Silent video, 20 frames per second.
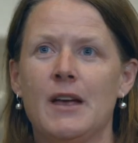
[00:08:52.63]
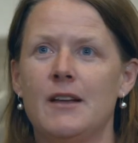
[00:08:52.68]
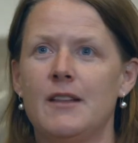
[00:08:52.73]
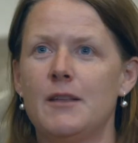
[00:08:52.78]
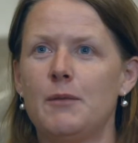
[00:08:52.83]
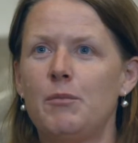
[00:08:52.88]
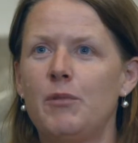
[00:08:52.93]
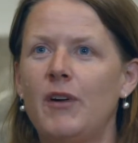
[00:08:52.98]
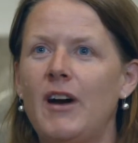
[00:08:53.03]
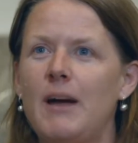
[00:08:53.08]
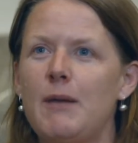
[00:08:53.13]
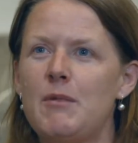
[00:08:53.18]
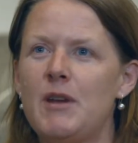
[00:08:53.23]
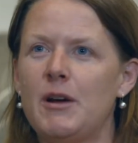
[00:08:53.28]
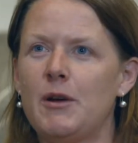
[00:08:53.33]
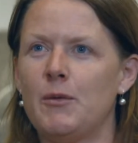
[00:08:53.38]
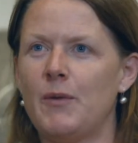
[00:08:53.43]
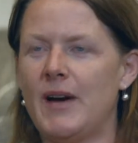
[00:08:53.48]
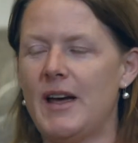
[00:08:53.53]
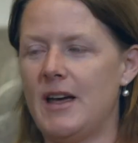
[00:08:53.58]
The
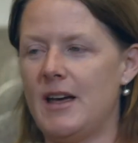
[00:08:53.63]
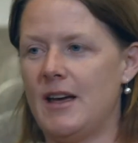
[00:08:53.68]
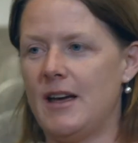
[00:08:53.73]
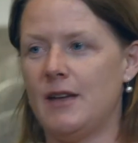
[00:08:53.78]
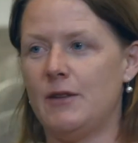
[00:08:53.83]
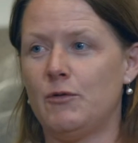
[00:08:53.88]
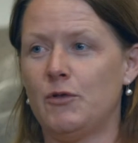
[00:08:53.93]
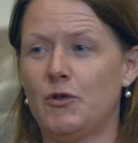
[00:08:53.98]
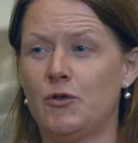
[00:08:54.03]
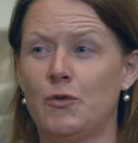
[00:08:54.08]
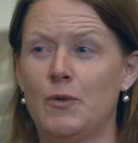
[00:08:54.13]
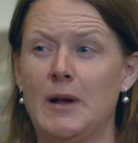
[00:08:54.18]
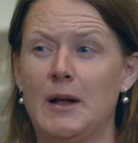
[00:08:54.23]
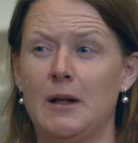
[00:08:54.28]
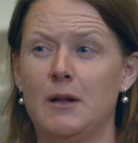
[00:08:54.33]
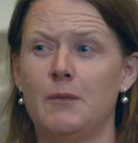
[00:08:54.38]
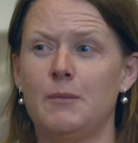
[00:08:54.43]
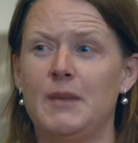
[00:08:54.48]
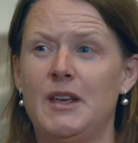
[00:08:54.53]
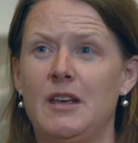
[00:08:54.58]
primary way in which
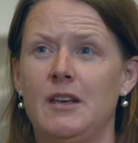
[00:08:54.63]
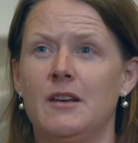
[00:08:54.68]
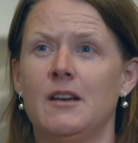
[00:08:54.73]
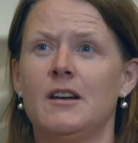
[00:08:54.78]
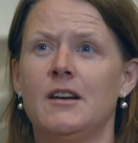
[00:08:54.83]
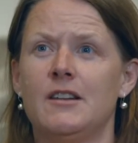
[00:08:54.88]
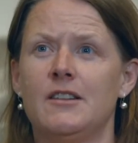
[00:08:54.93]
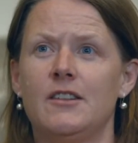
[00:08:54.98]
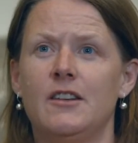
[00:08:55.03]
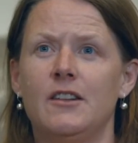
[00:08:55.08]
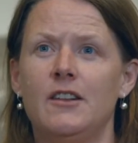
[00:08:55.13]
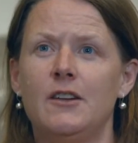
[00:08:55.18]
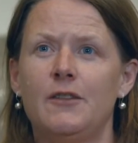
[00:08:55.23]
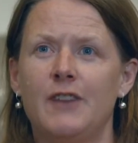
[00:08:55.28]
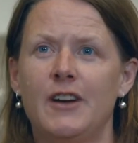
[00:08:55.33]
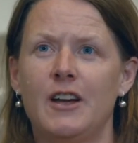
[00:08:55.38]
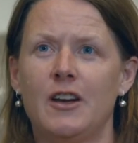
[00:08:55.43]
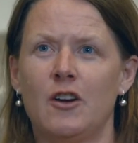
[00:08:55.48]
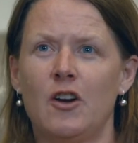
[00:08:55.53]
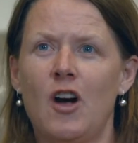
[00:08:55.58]
we'll be
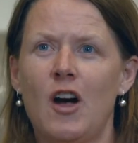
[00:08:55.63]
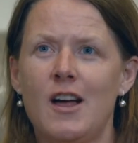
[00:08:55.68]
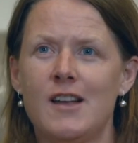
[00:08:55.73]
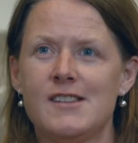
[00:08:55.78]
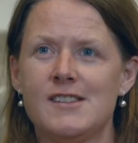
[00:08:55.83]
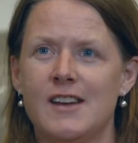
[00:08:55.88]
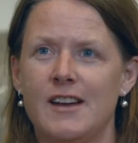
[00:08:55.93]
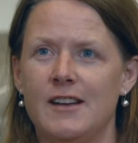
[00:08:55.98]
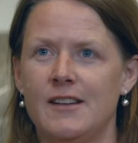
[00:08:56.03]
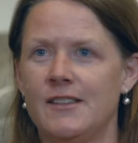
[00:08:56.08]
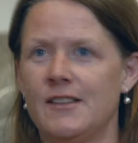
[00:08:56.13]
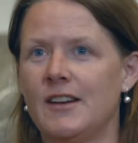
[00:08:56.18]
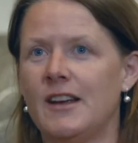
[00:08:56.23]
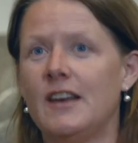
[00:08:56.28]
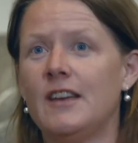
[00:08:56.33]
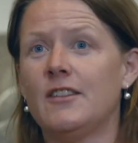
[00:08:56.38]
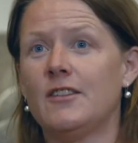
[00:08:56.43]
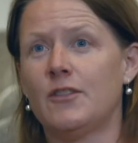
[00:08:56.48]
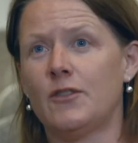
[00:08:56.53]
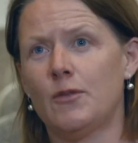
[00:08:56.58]
delivering content
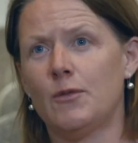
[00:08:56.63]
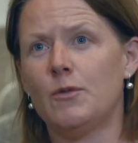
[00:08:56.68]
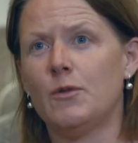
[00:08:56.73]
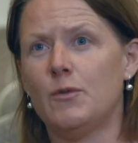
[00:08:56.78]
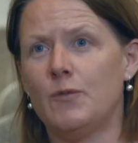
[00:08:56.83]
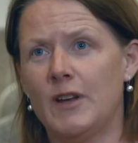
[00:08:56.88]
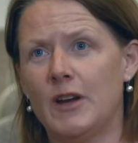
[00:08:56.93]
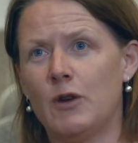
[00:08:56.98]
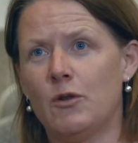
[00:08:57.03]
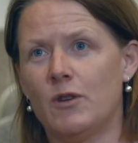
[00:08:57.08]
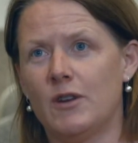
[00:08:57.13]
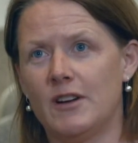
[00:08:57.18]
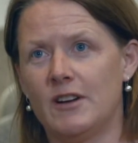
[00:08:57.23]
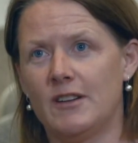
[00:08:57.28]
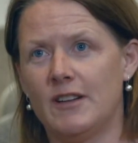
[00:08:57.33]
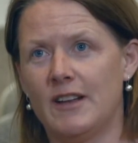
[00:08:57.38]
is through recorded